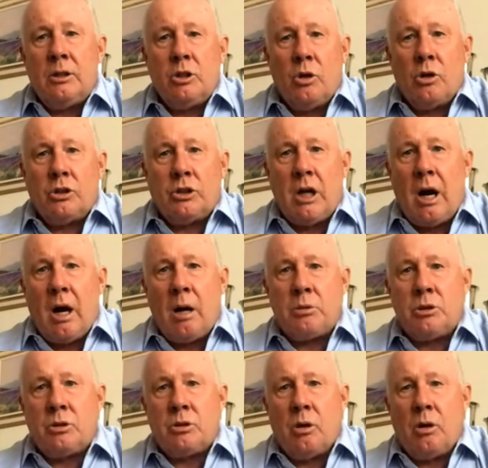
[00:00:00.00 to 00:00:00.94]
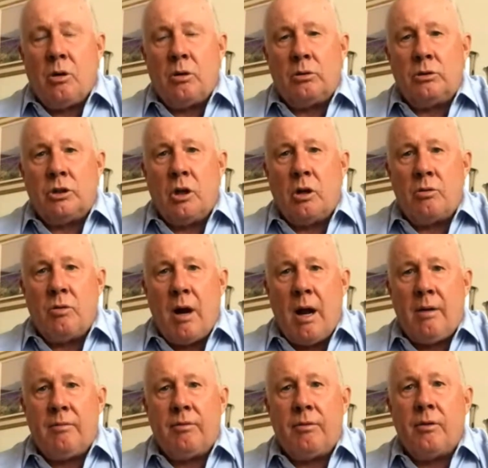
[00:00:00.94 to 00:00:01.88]
George Armstrong, John
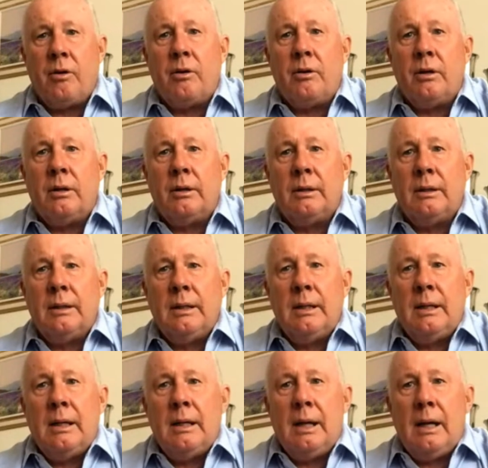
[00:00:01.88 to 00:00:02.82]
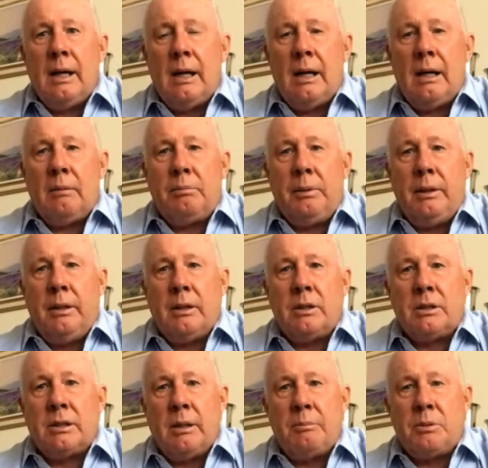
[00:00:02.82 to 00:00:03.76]
Radford,
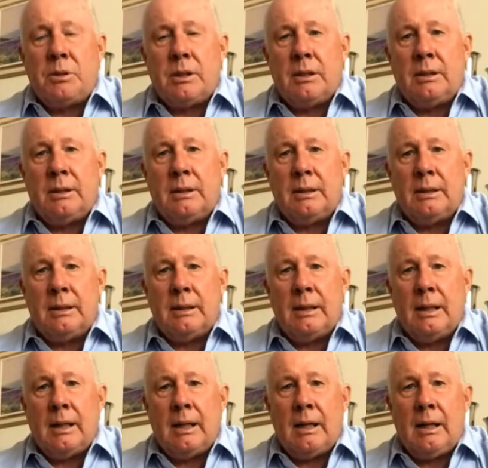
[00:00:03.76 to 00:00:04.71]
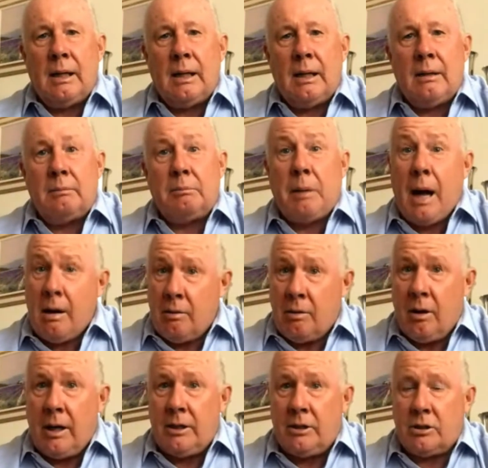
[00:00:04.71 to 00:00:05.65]
Peter Simpson, Pat
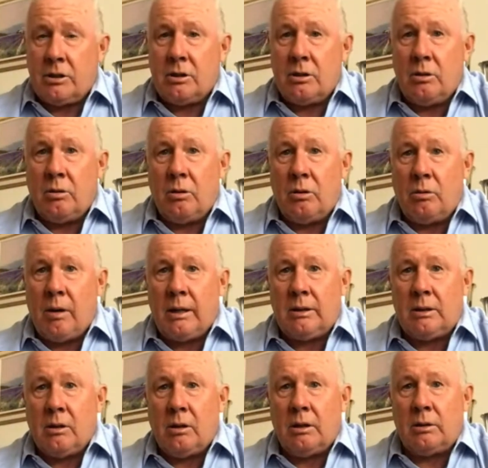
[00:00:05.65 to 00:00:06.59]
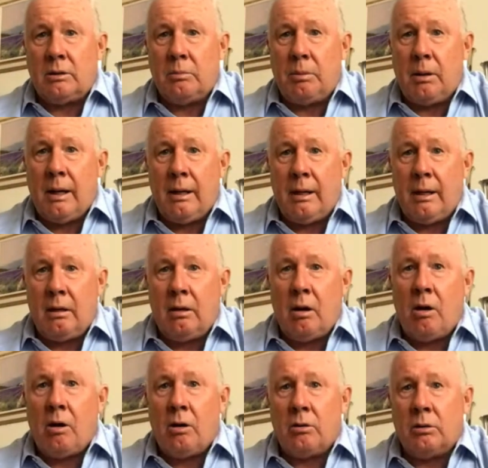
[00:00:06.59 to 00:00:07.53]
Rice, who went on to play a
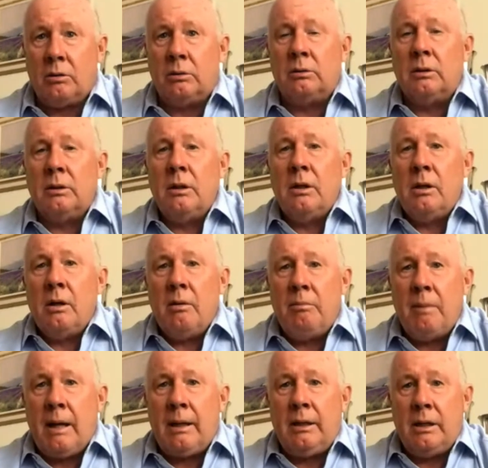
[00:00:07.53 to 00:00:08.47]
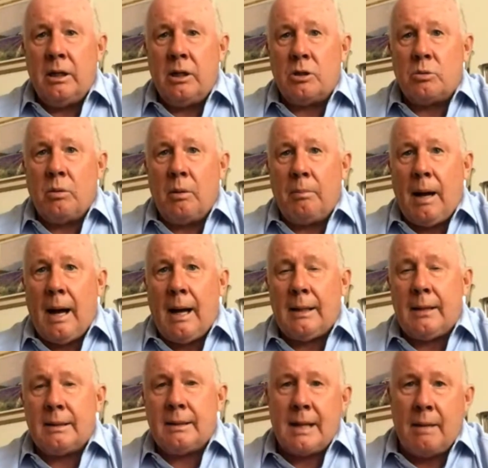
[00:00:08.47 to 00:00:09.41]
long, many years with
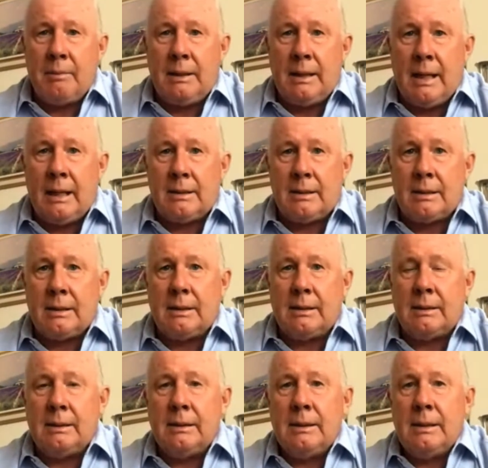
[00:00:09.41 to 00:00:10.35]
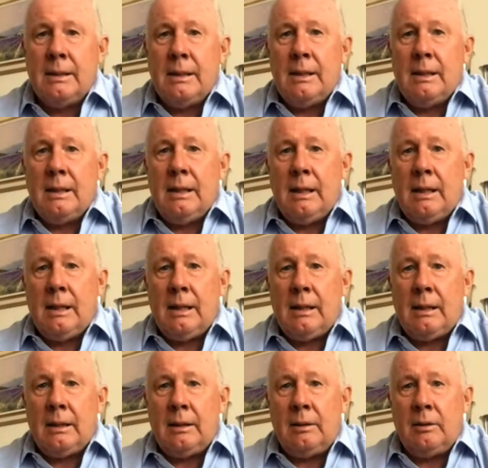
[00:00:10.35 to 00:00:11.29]
Pat, Sammy Nelson,
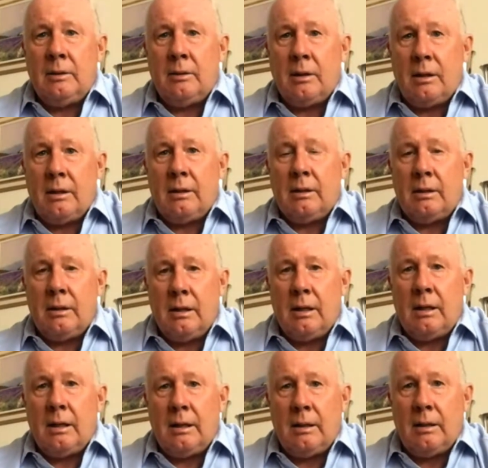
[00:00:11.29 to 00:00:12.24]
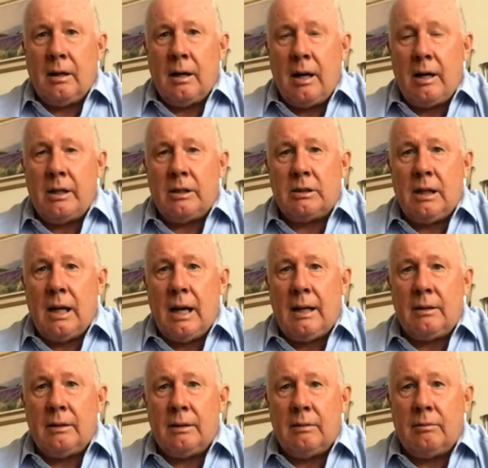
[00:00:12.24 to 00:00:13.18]
another Irish
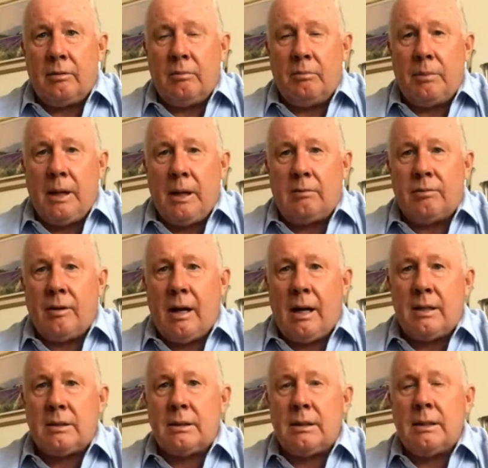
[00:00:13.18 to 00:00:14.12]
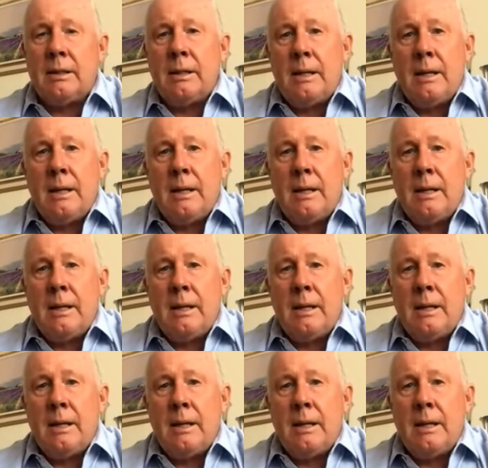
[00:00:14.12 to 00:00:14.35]
lad from Belfast.